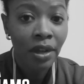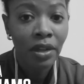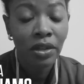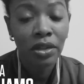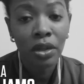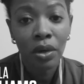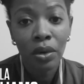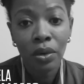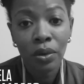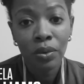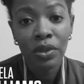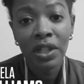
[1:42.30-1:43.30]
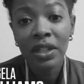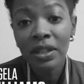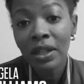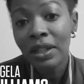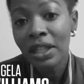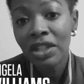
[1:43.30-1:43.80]
So this
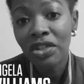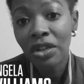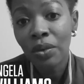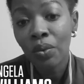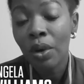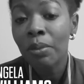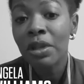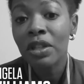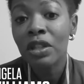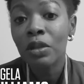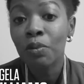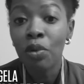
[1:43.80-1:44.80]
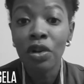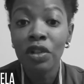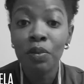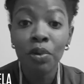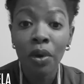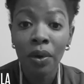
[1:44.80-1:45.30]
collegiate women's sports
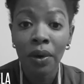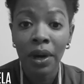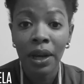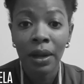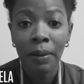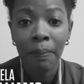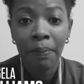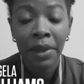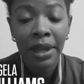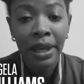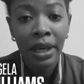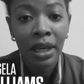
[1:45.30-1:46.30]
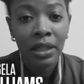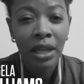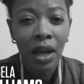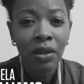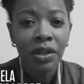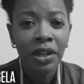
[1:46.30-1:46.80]
program
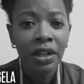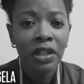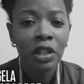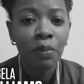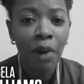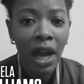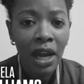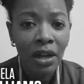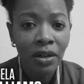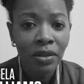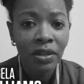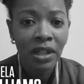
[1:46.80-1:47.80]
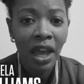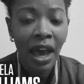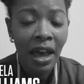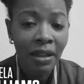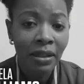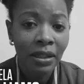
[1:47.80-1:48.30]
not only inspires
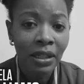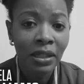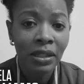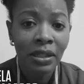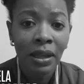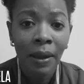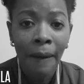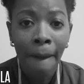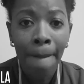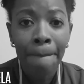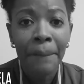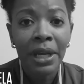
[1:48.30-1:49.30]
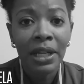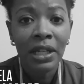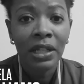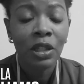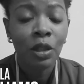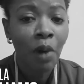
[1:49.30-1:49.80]
athletes, but it
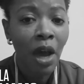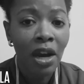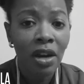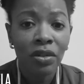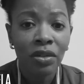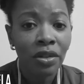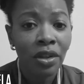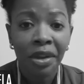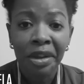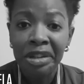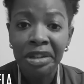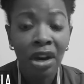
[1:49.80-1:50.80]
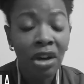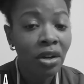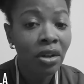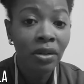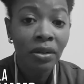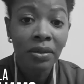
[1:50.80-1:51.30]
inspires young
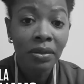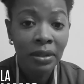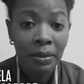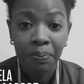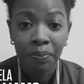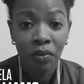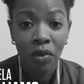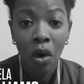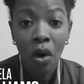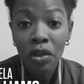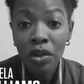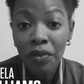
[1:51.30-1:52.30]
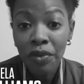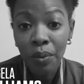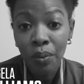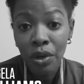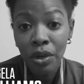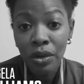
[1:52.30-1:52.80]
girls all over the
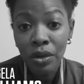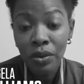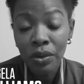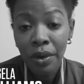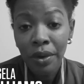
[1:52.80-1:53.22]
world